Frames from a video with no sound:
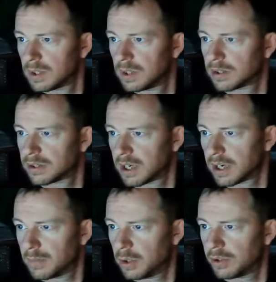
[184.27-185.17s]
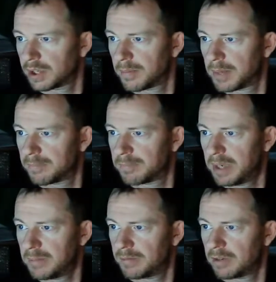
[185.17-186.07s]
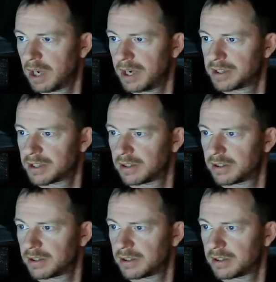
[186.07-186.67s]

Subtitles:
Looks like I'm holding a big beam of light.